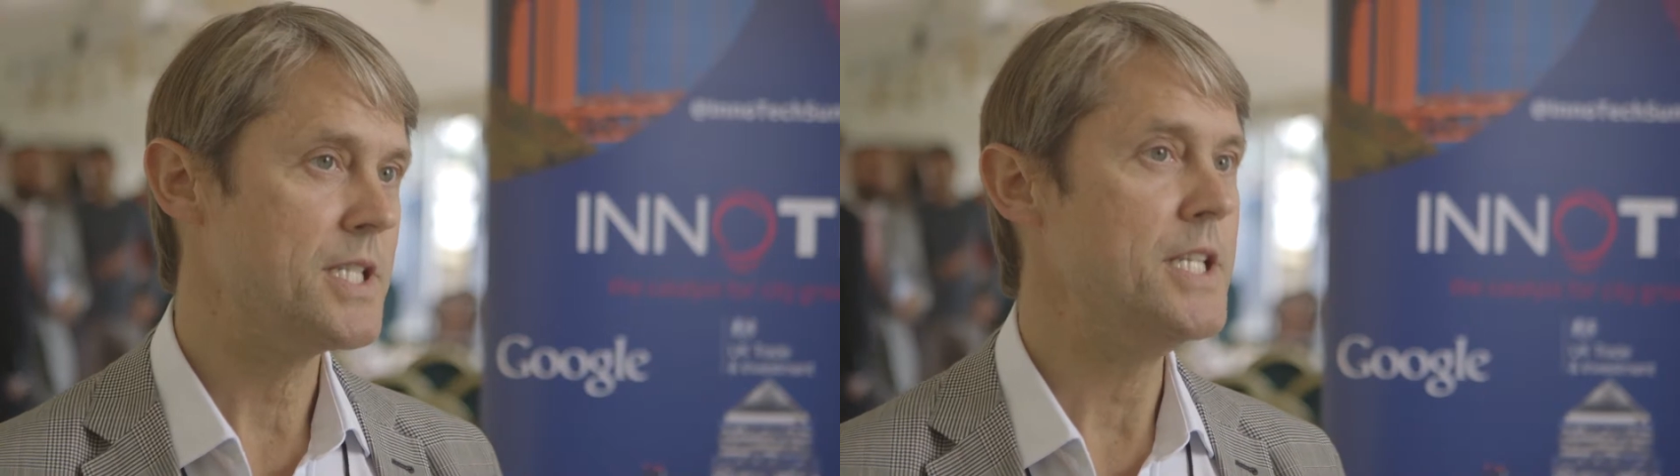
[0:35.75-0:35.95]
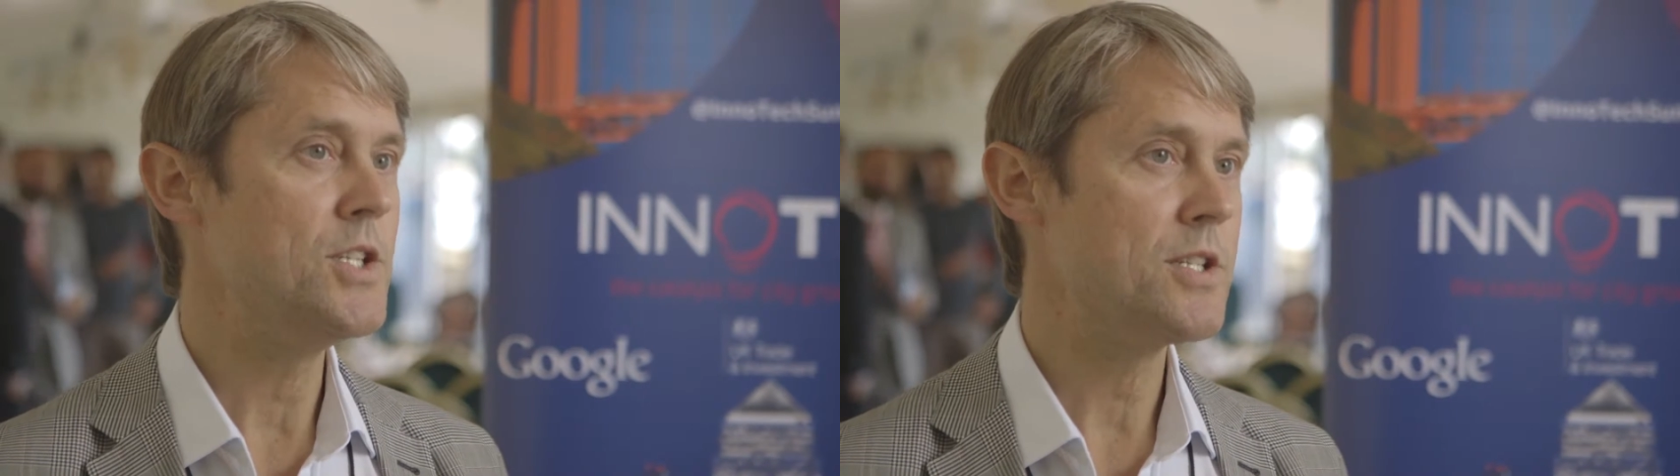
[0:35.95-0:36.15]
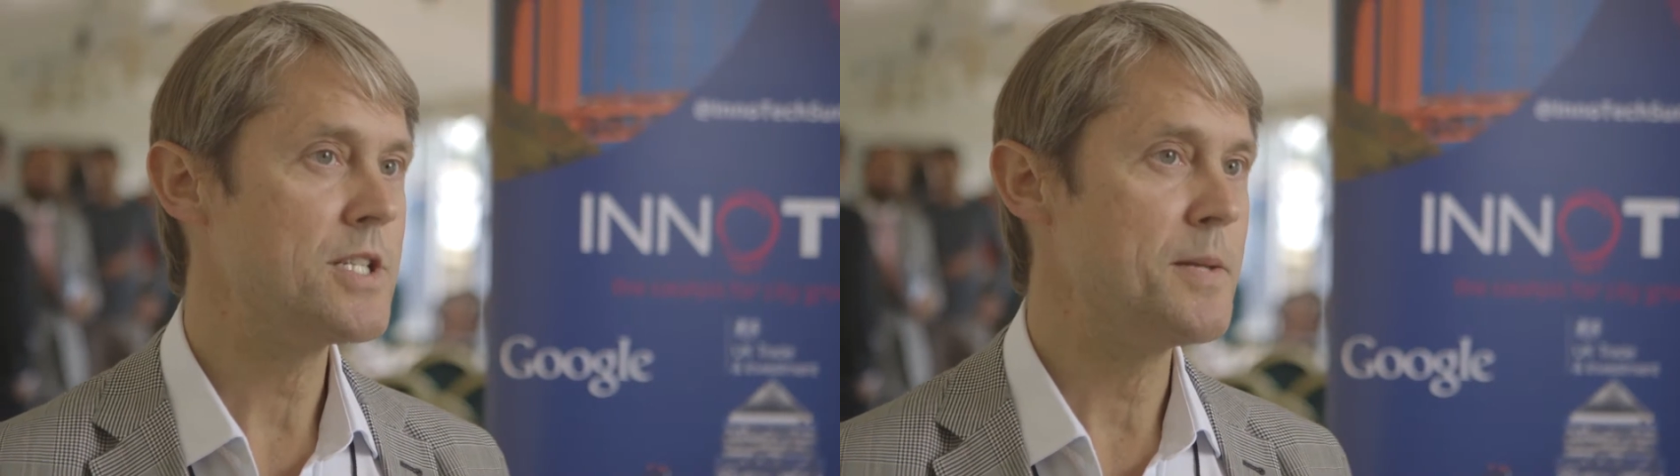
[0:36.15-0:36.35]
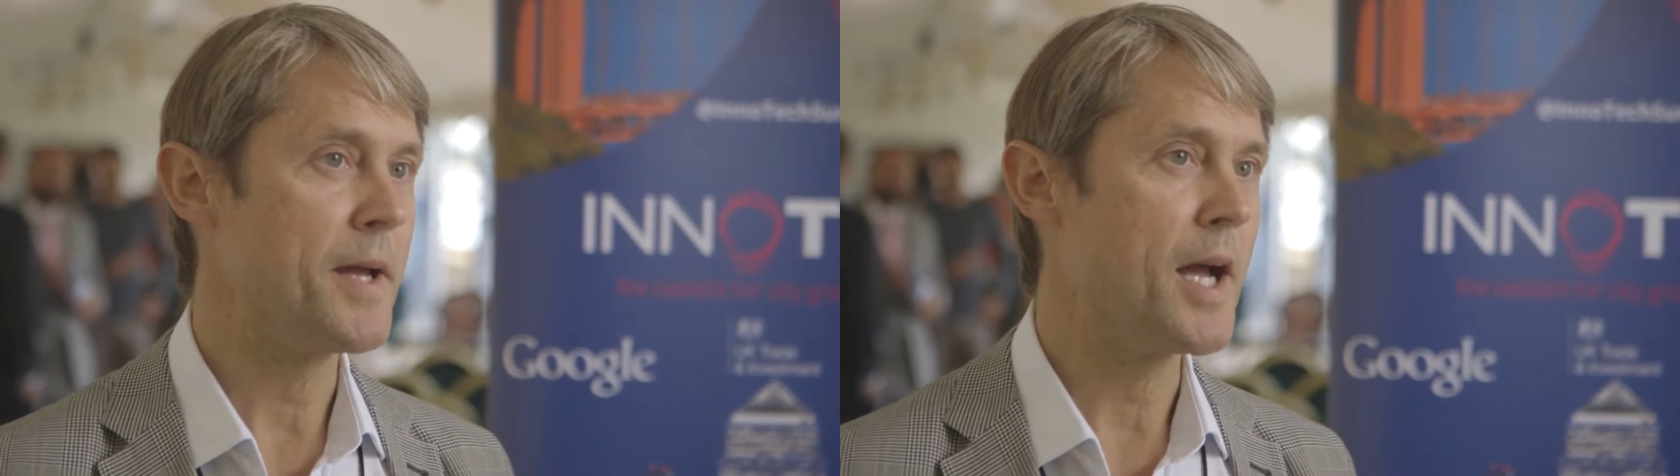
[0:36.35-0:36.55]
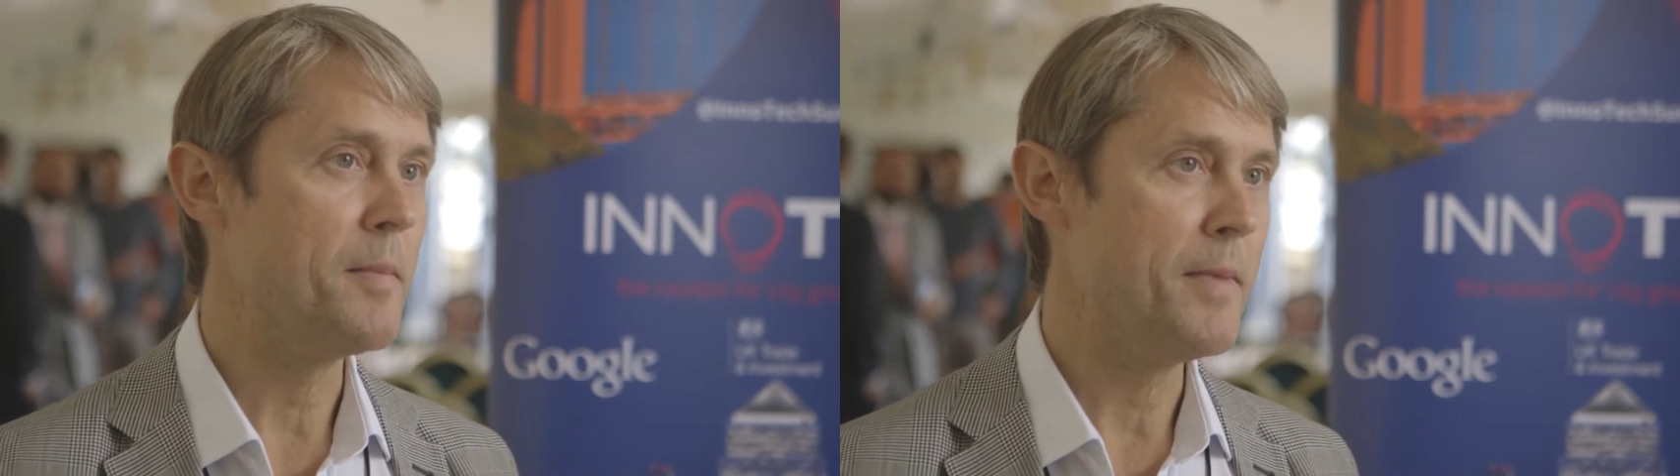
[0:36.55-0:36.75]
teachers to
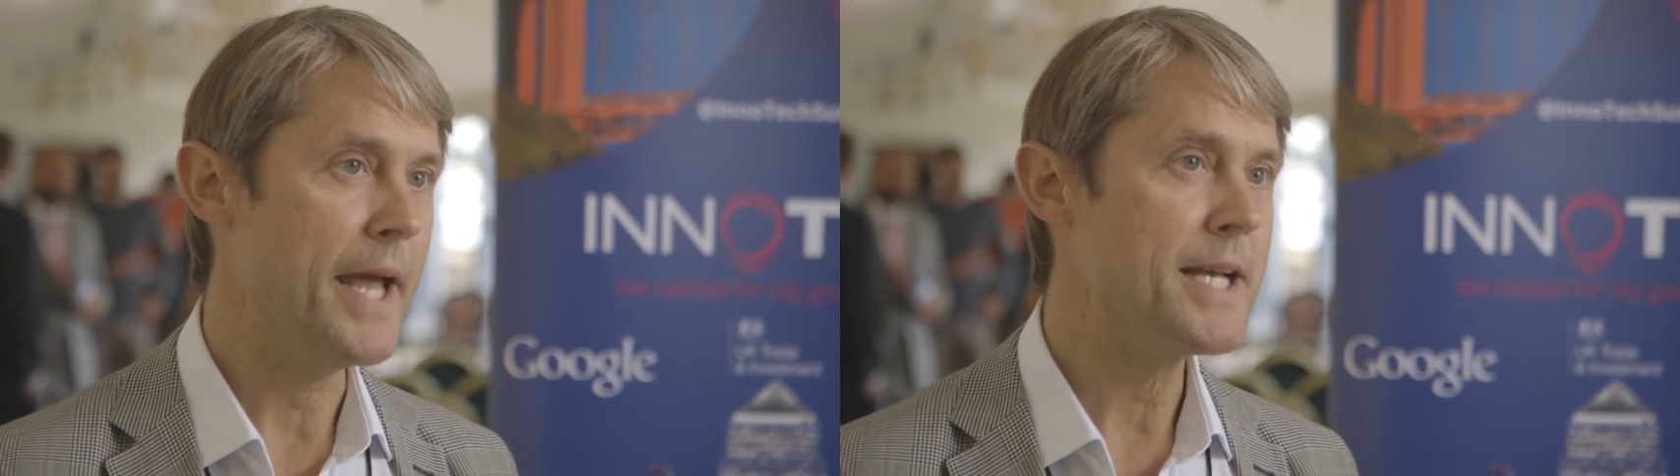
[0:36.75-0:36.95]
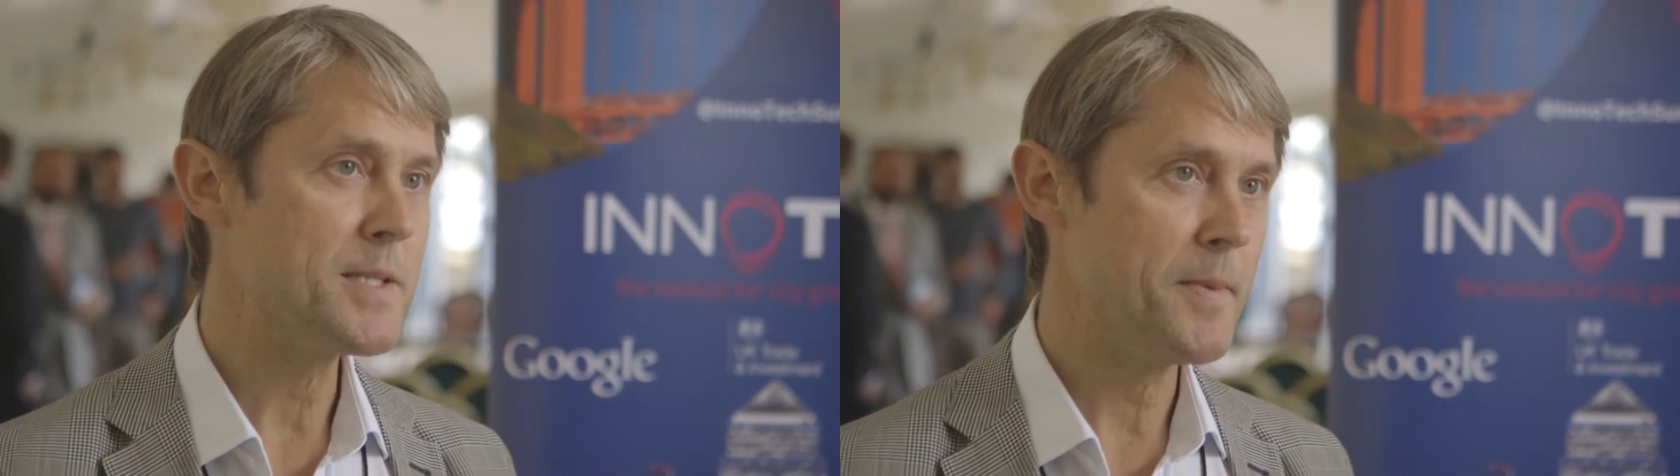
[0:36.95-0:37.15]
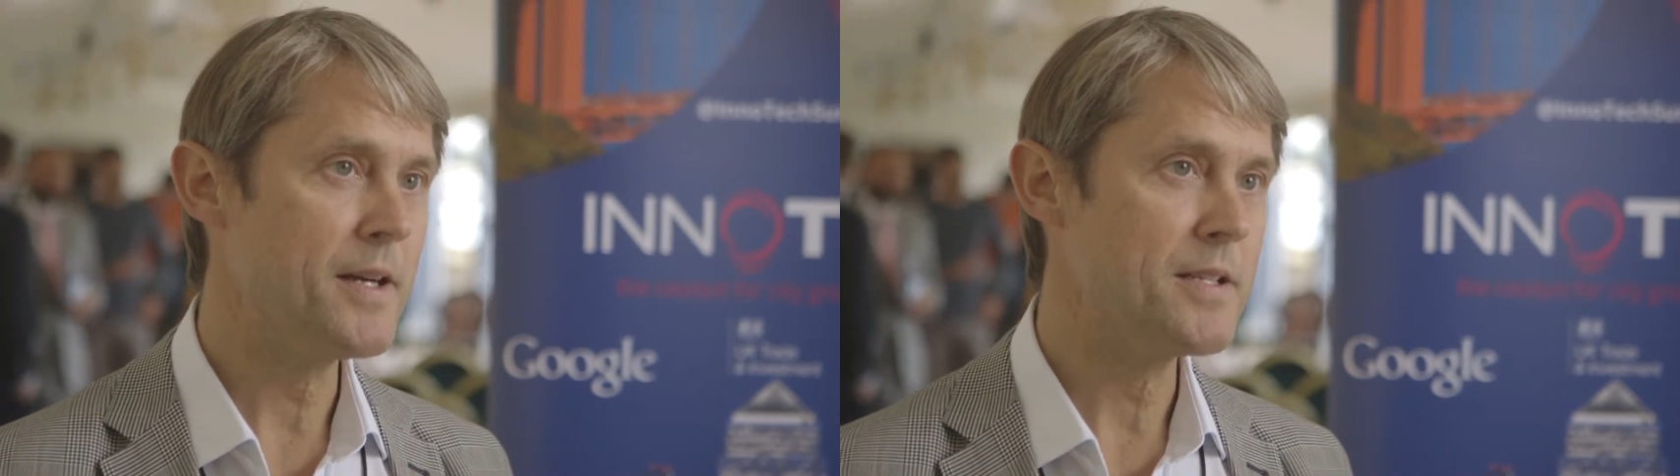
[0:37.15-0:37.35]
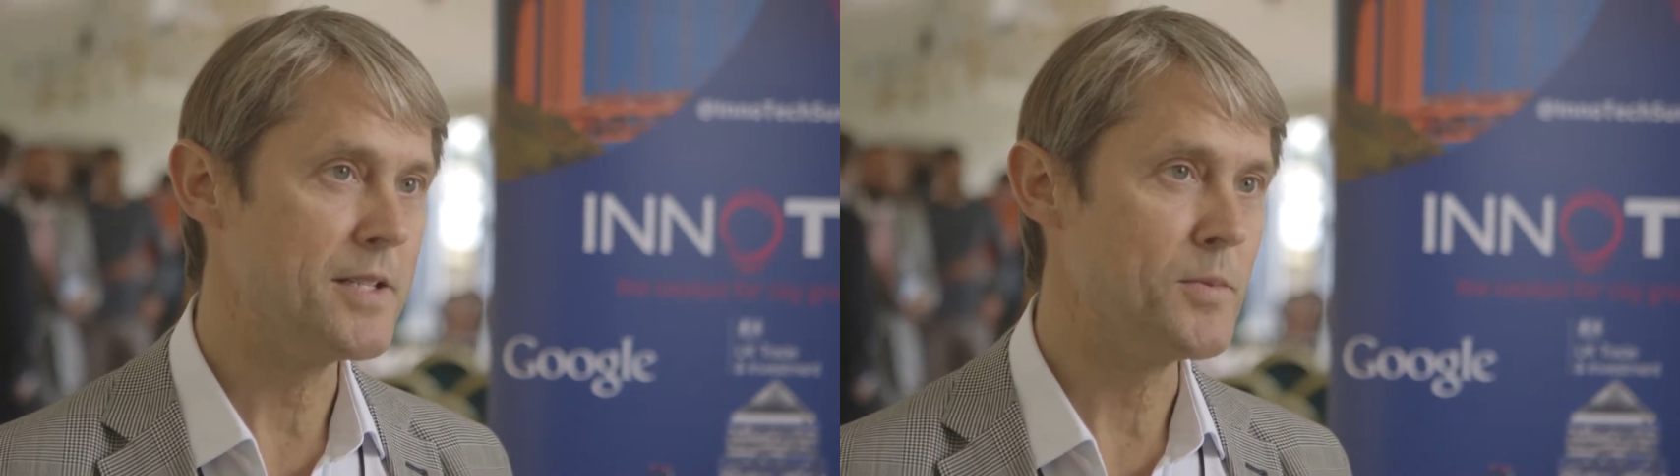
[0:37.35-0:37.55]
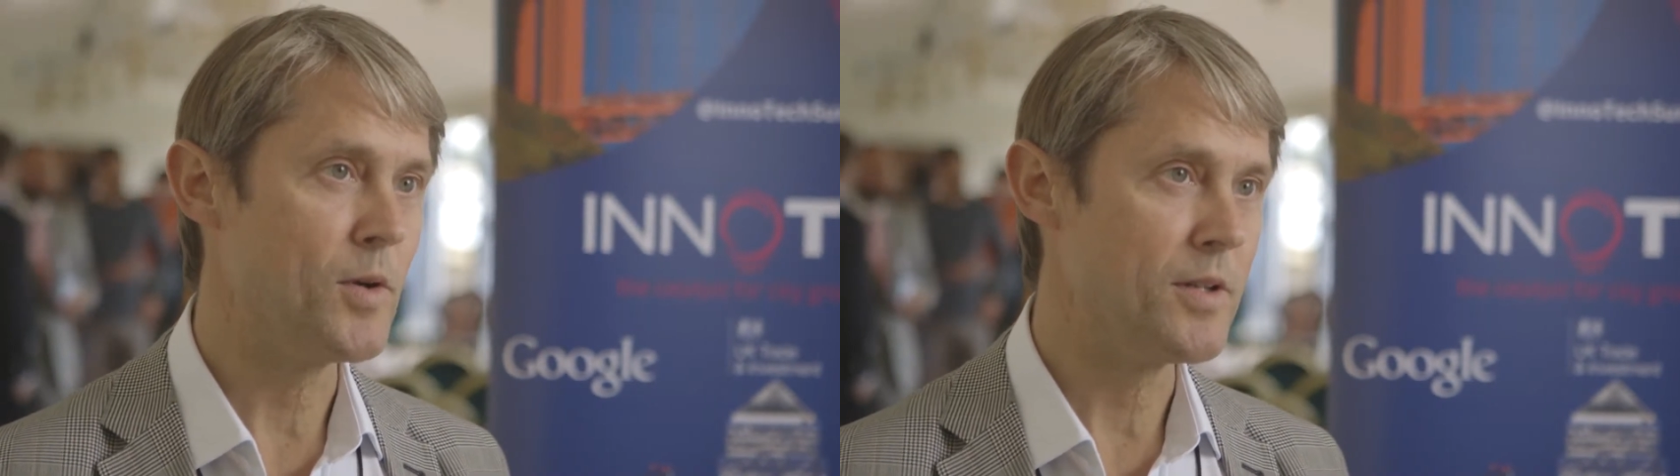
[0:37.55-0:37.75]
become expert
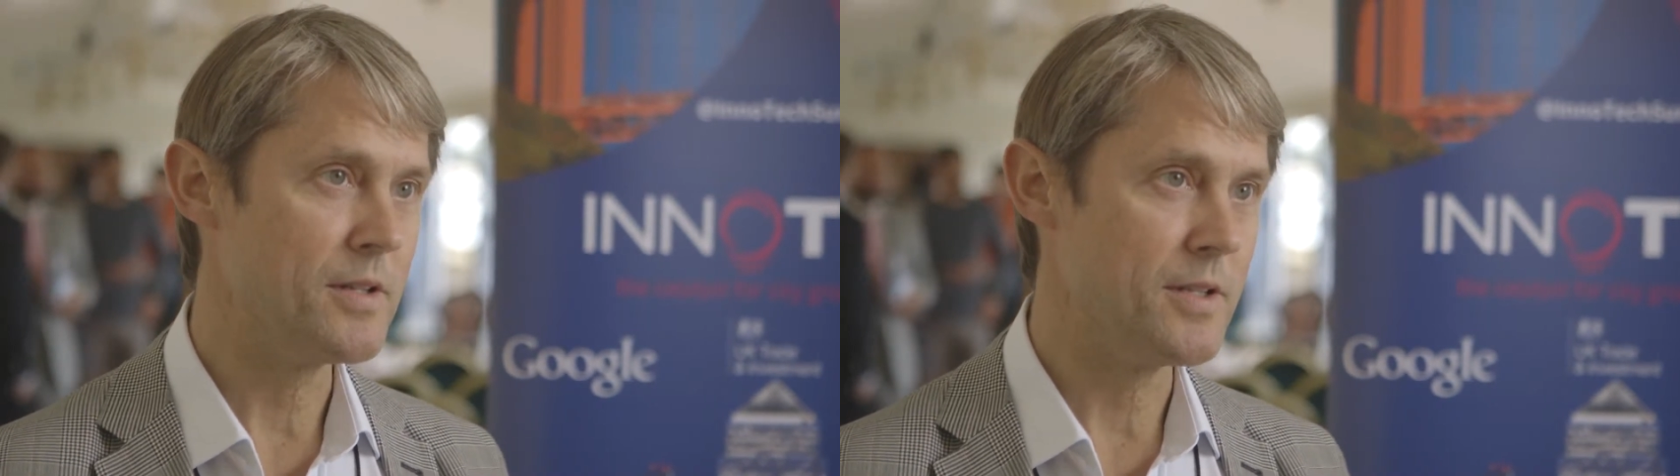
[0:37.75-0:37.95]
in what